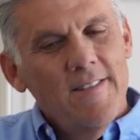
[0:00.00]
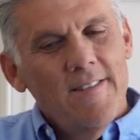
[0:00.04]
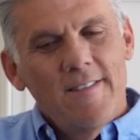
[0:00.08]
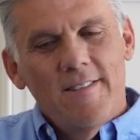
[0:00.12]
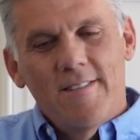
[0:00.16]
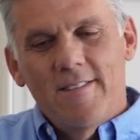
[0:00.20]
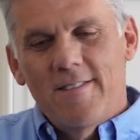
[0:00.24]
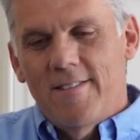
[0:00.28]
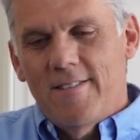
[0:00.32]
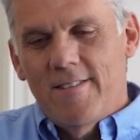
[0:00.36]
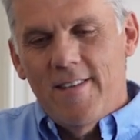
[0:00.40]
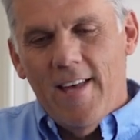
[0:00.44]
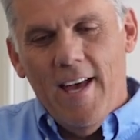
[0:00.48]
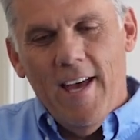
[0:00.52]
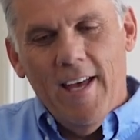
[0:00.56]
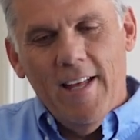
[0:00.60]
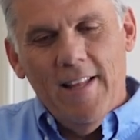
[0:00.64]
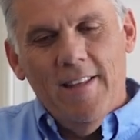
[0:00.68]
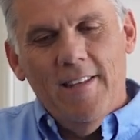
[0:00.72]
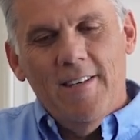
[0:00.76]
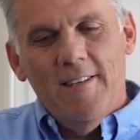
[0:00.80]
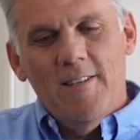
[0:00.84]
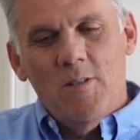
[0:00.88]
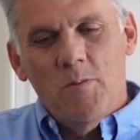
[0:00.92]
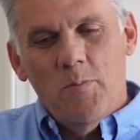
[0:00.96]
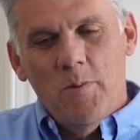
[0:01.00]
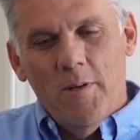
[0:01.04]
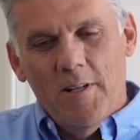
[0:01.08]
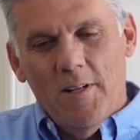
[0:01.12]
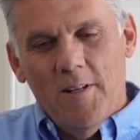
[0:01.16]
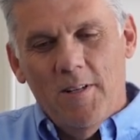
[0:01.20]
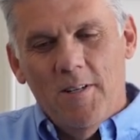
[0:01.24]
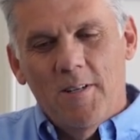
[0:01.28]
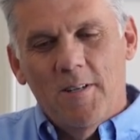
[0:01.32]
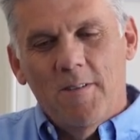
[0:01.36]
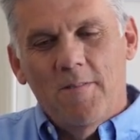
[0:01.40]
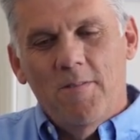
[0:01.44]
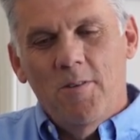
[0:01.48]
Sadly, it's been a
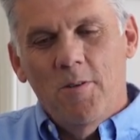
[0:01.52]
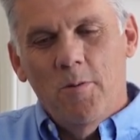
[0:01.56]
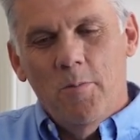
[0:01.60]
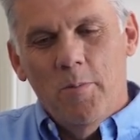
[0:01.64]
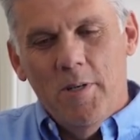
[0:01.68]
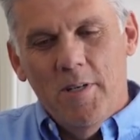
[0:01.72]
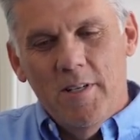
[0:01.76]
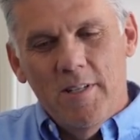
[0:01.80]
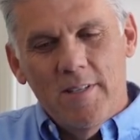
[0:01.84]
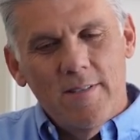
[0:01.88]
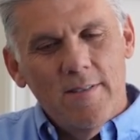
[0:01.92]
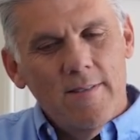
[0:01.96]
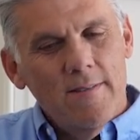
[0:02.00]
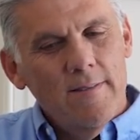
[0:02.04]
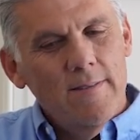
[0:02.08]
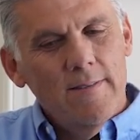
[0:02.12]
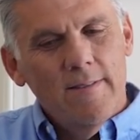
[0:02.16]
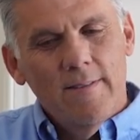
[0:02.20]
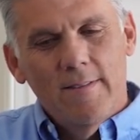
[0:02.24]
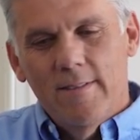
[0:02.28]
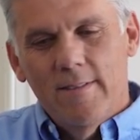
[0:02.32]
long few months.